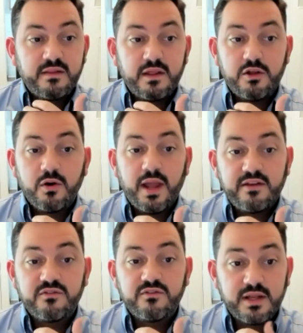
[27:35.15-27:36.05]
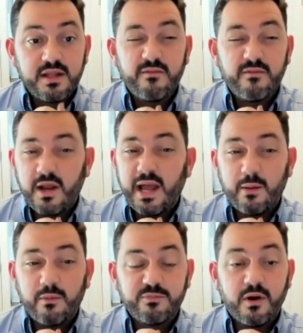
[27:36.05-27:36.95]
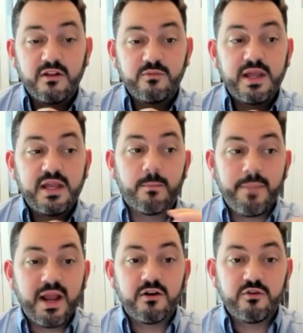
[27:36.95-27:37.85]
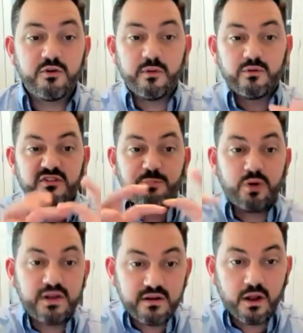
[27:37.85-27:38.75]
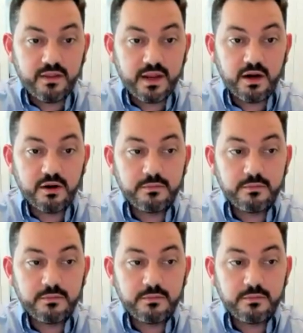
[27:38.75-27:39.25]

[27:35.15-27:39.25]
that your agents are getting a very high response rate compared to if it was just printed on there.